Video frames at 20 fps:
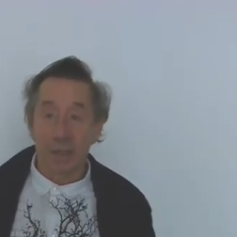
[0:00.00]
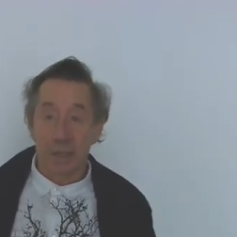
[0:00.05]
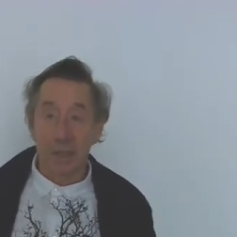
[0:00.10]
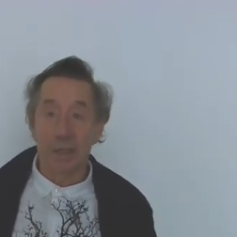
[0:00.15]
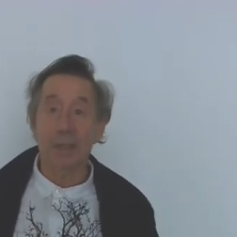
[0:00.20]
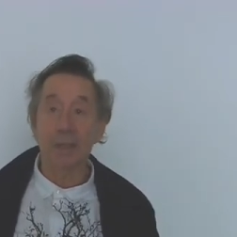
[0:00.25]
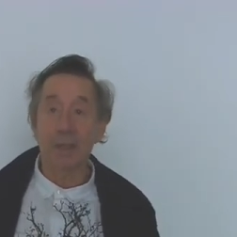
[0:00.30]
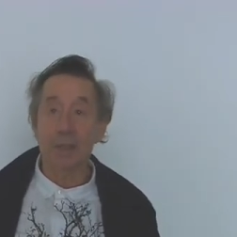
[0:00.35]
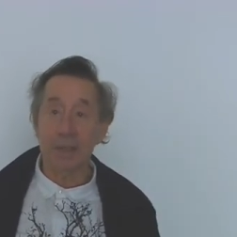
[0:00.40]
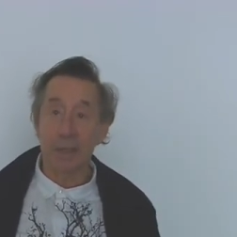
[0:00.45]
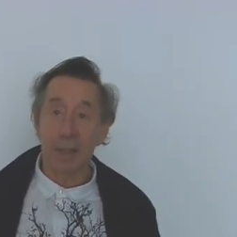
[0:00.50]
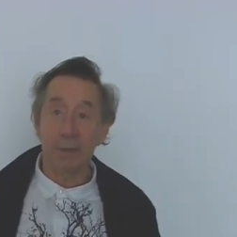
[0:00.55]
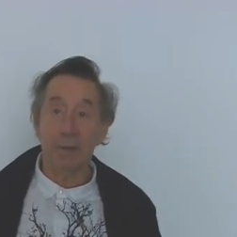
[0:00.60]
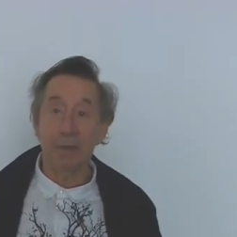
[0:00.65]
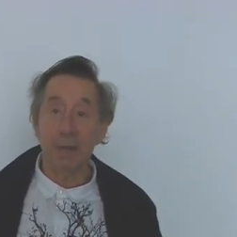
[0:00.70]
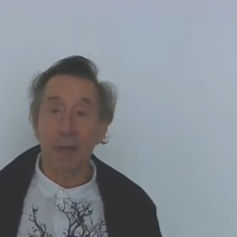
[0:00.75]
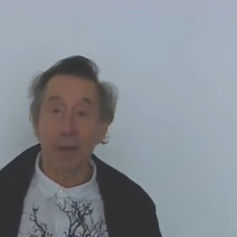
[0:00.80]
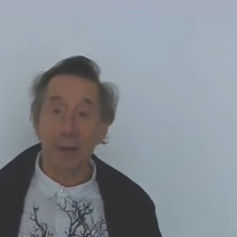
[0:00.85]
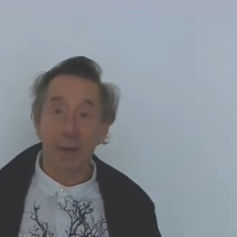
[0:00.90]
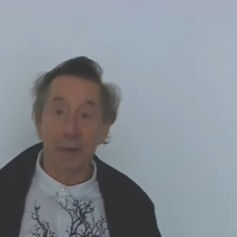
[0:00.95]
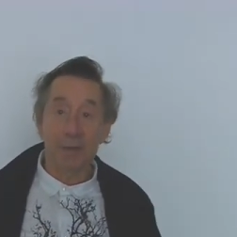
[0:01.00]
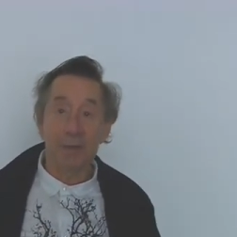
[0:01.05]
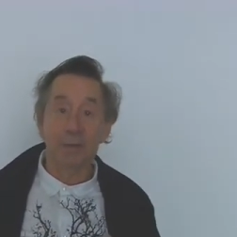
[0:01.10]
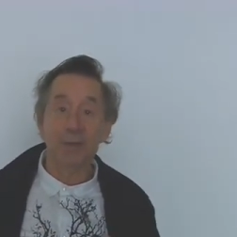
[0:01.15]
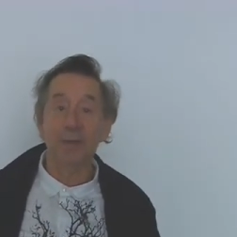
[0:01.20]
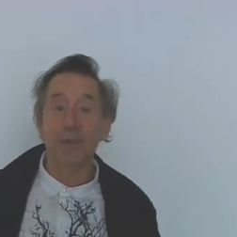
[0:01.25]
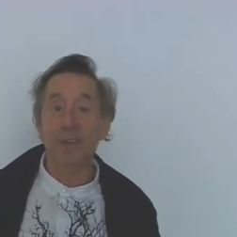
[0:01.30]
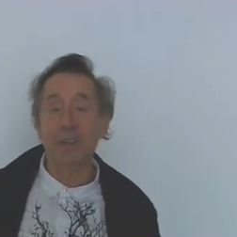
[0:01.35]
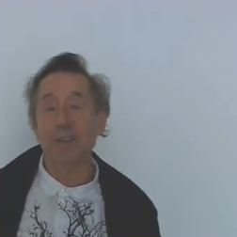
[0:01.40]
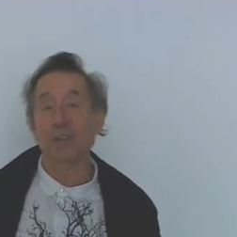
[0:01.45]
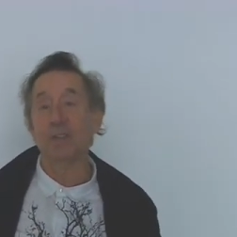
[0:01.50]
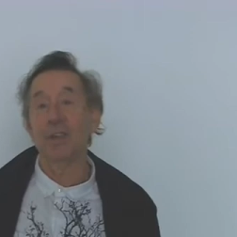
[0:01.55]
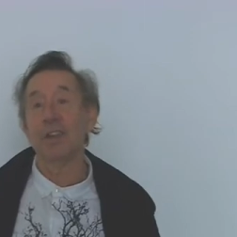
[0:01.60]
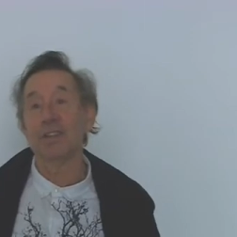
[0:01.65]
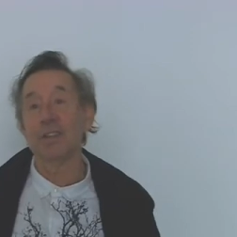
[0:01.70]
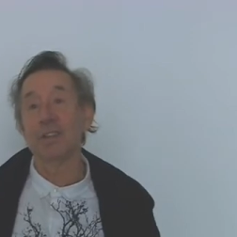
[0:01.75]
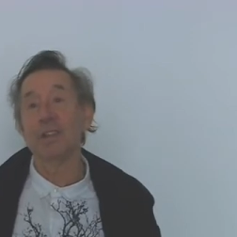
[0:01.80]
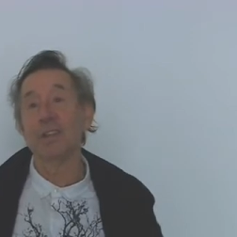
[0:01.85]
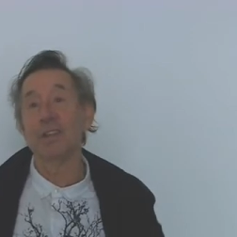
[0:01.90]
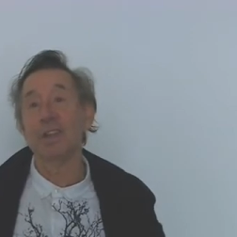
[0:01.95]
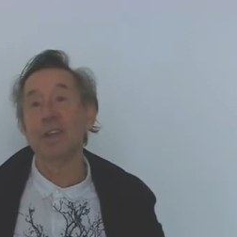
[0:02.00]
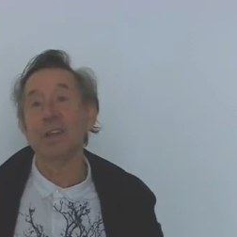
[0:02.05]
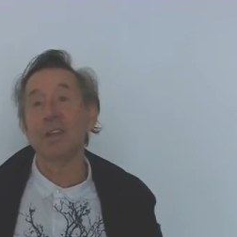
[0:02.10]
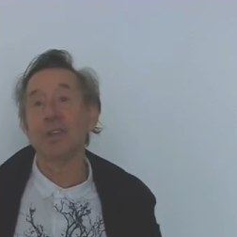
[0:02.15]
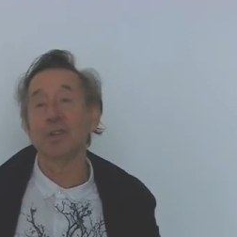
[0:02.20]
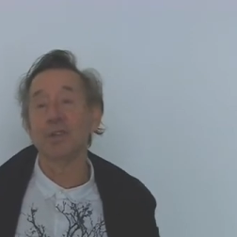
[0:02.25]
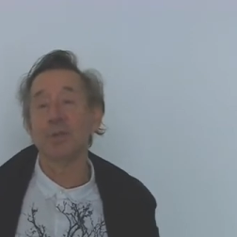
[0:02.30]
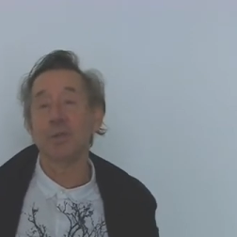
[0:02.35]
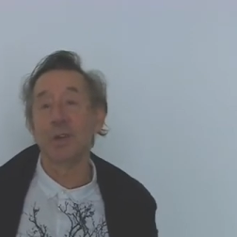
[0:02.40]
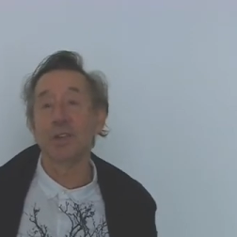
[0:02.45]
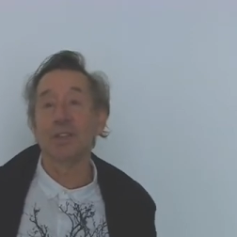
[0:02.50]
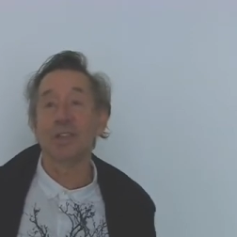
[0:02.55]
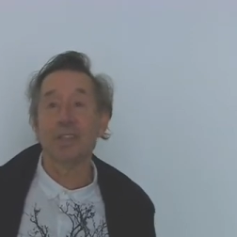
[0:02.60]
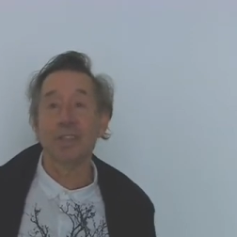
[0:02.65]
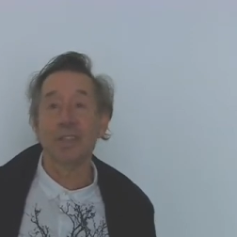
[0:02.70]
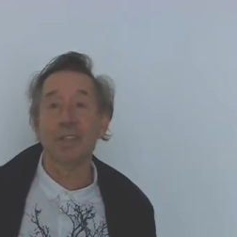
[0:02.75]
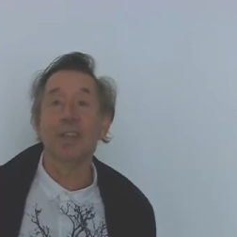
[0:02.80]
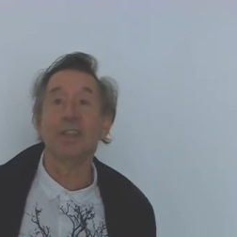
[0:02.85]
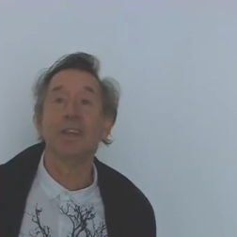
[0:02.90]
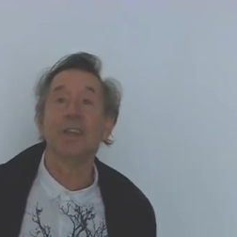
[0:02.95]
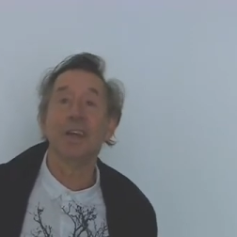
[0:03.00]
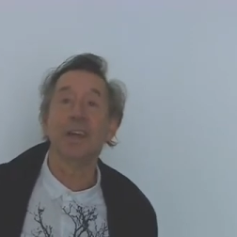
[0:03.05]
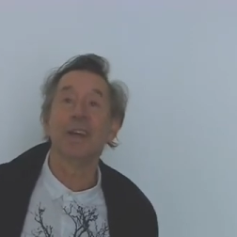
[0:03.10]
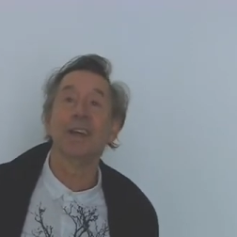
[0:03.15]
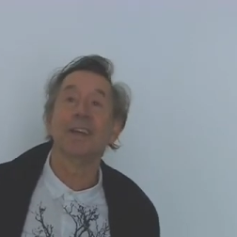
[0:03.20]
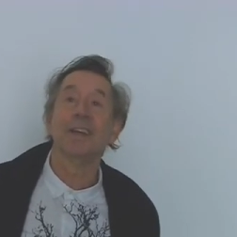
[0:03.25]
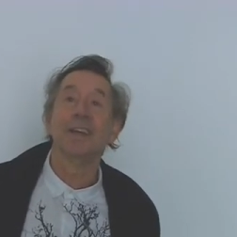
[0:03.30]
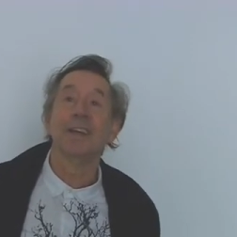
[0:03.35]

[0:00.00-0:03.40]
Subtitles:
It does have a narrative. It's very interesting that you spotted it. Yeah,